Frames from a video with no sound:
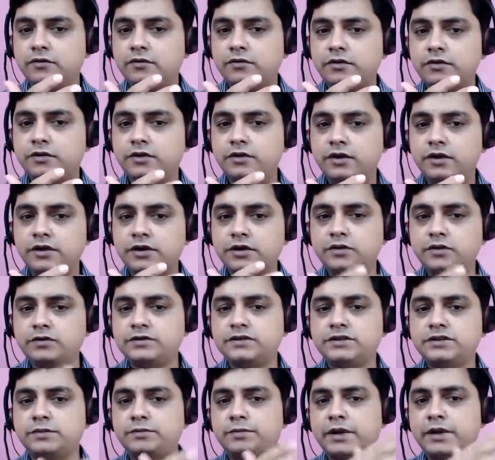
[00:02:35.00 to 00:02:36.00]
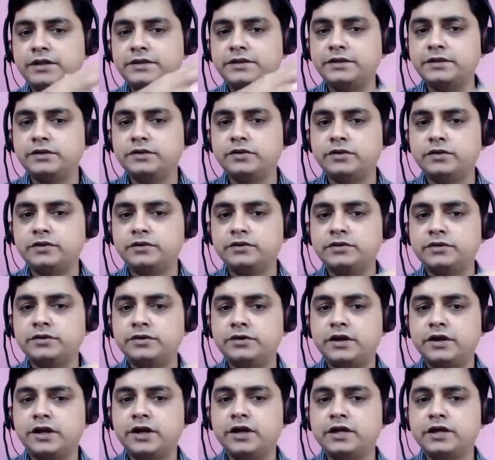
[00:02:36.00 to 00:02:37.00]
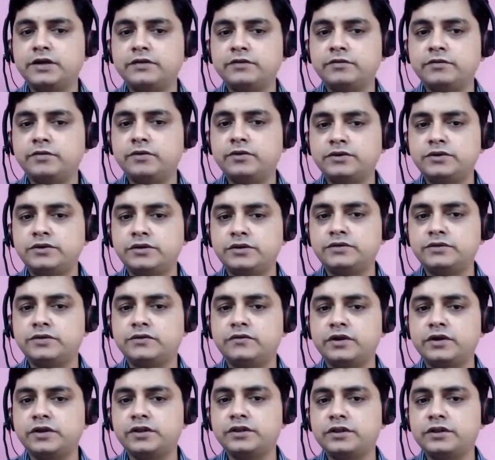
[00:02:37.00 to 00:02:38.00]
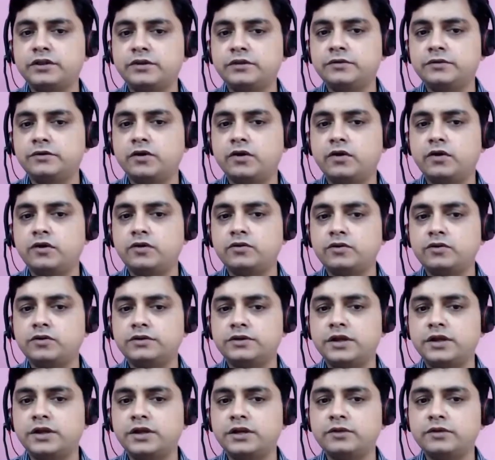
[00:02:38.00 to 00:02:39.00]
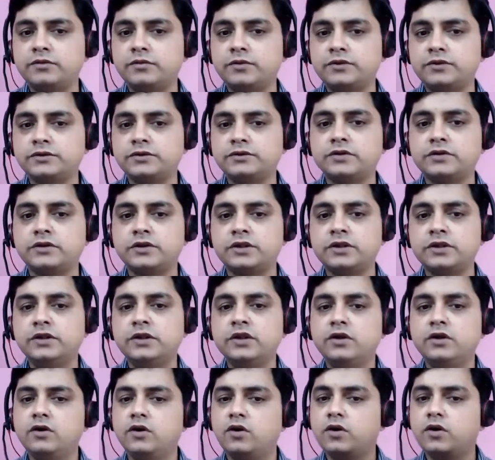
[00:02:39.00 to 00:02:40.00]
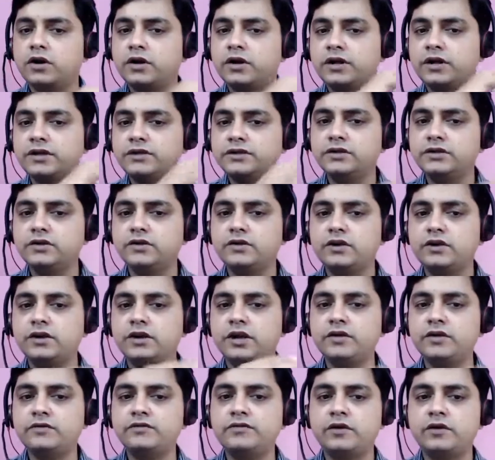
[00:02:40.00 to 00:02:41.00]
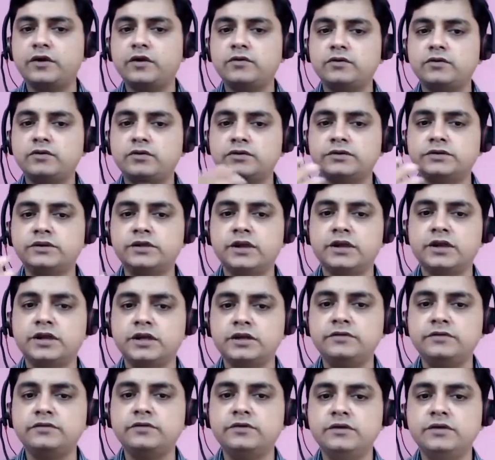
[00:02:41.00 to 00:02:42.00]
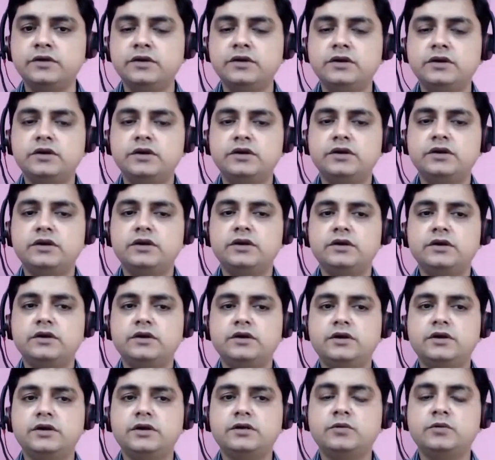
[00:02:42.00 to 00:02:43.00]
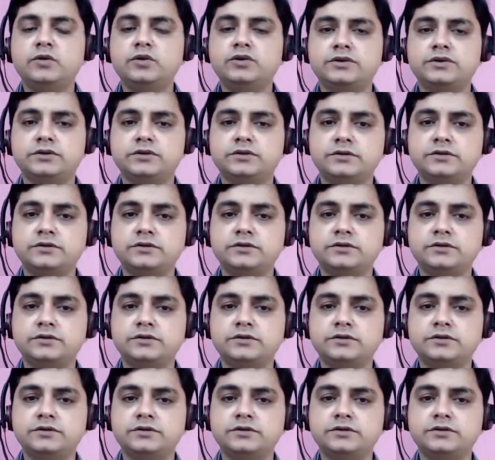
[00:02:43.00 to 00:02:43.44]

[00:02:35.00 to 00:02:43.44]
continuously suppressing those negative emotions, or working on those negative emotions, or organizing your life around those negative emotions.